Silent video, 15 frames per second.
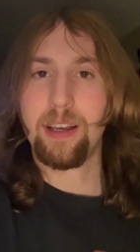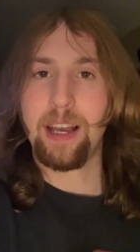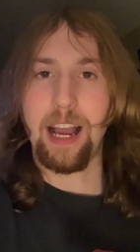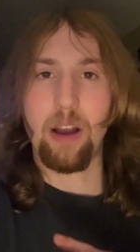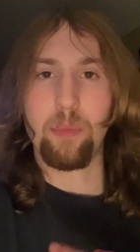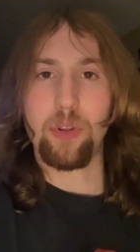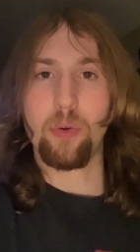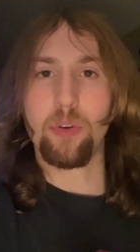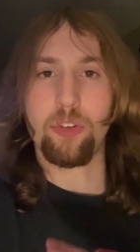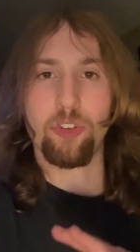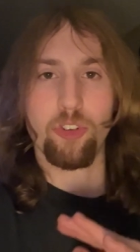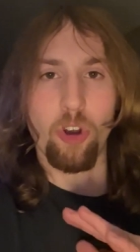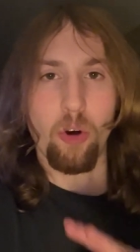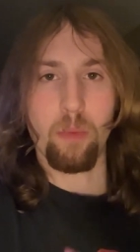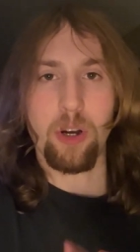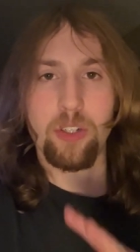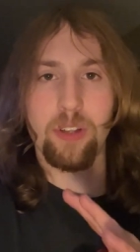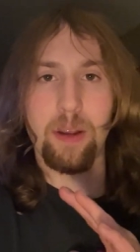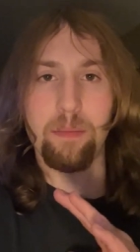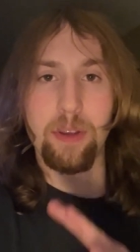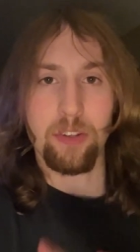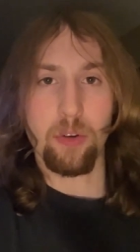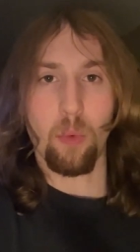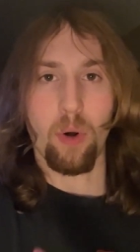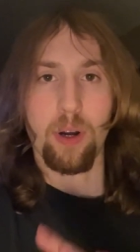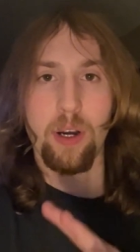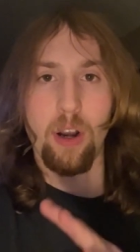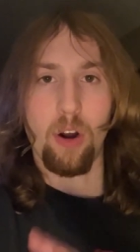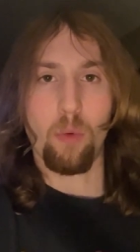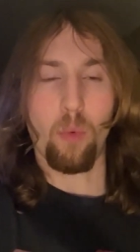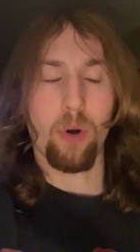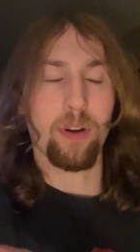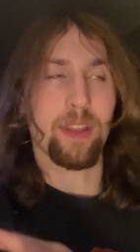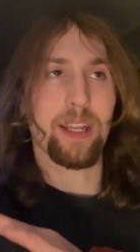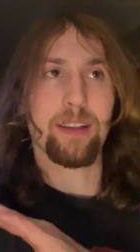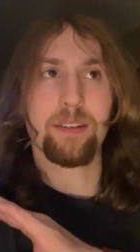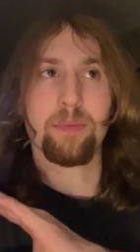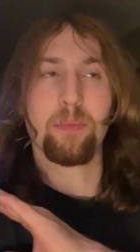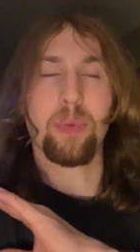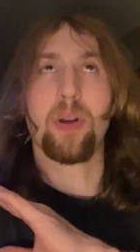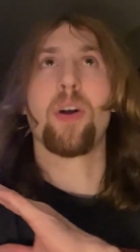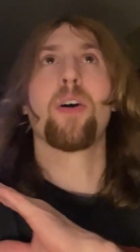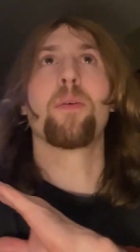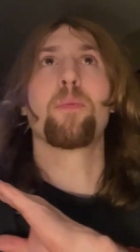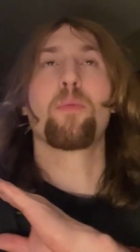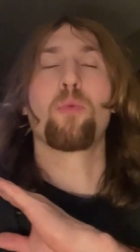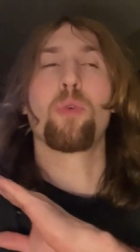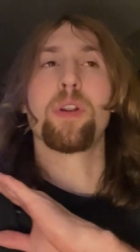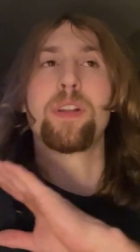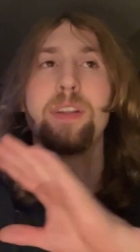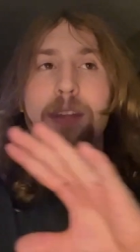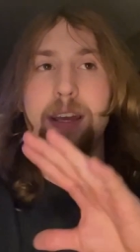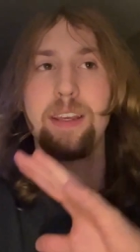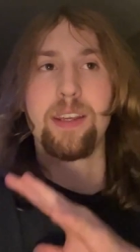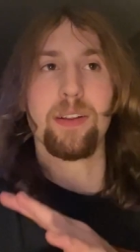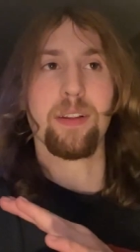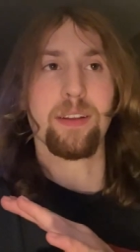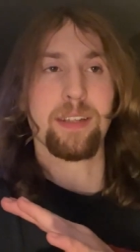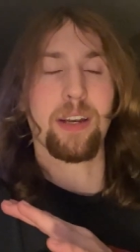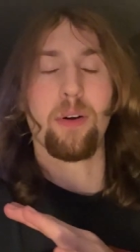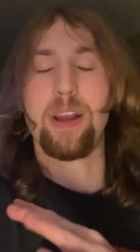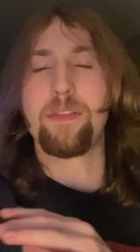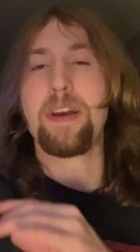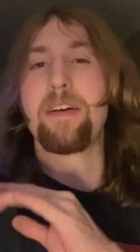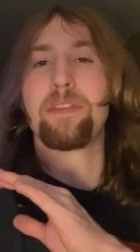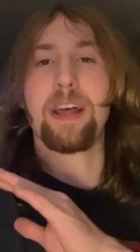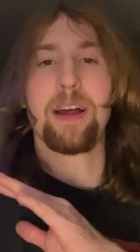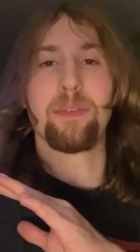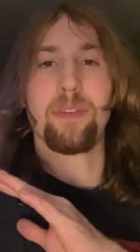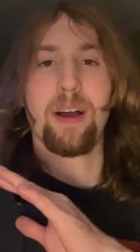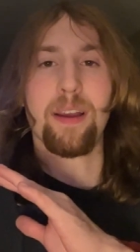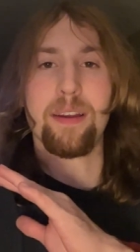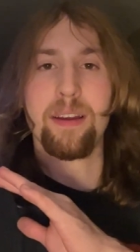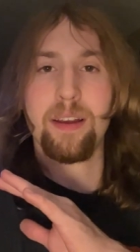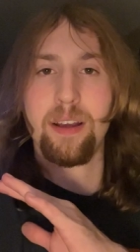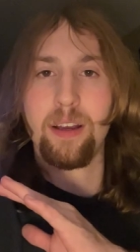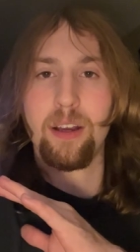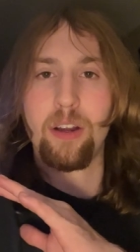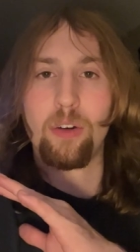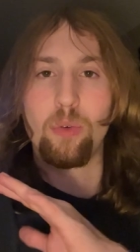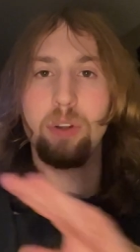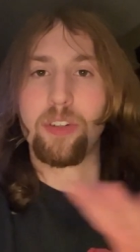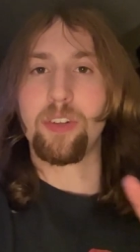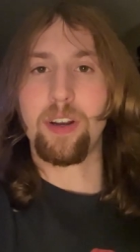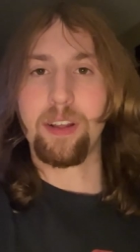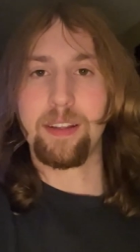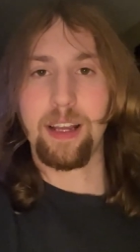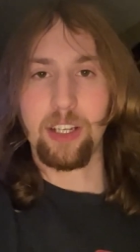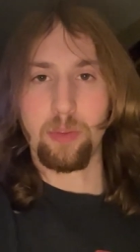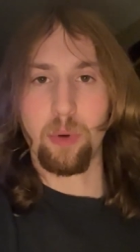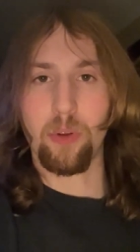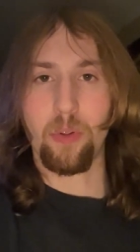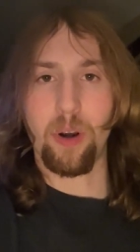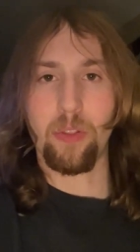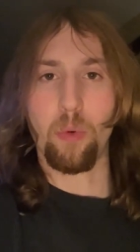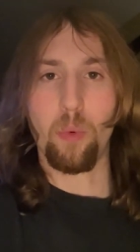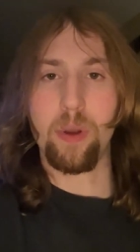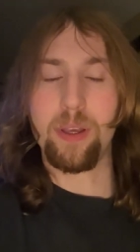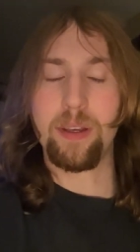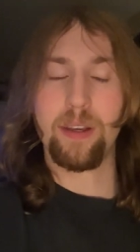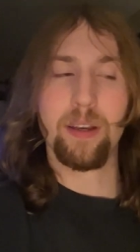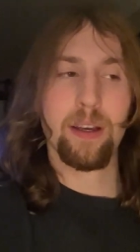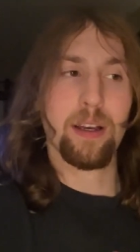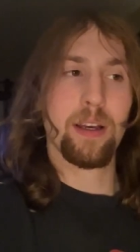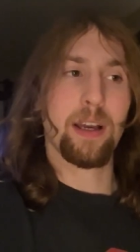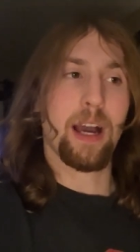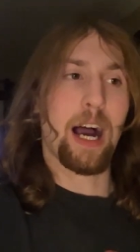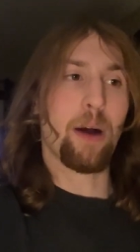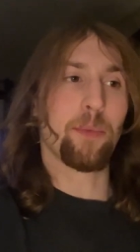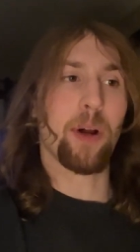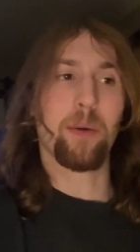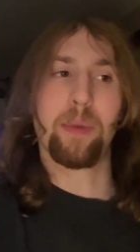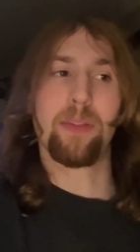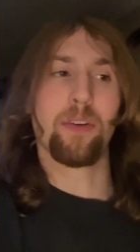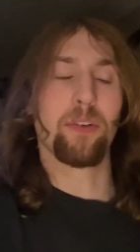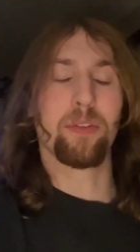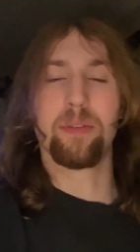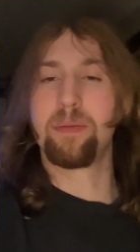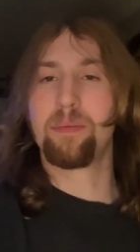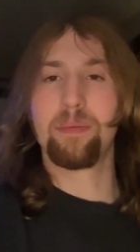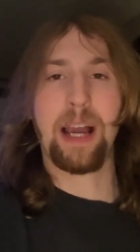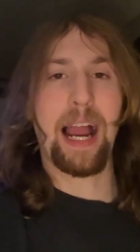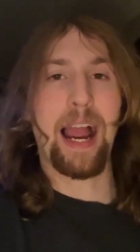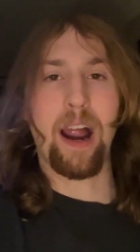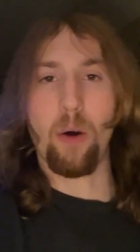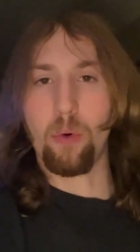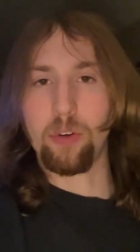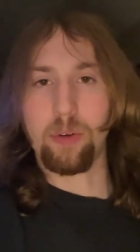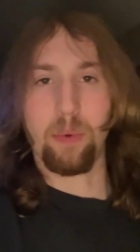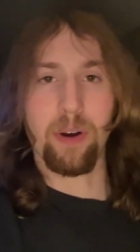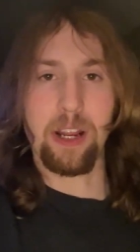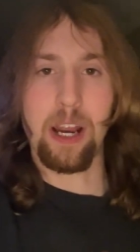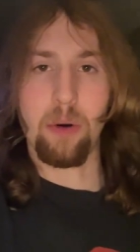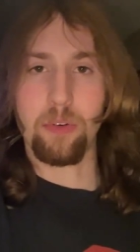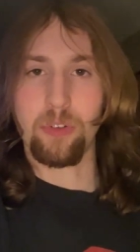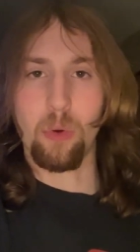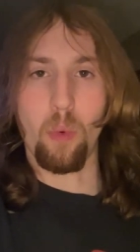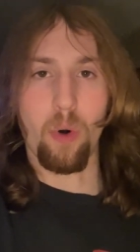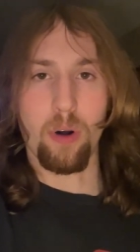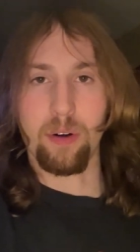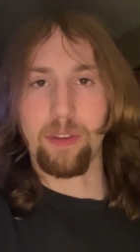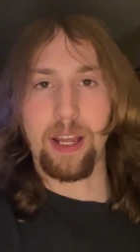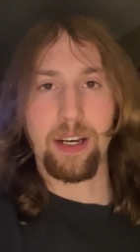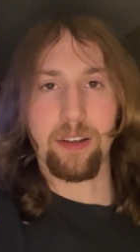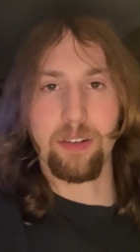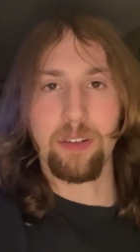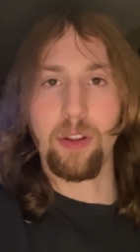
I've been doing so much like busy work and homework that it's become ridiculous. I don't even have time to like really study the textbook throughout the week. I'm talking about there's hours upon hours of work that I just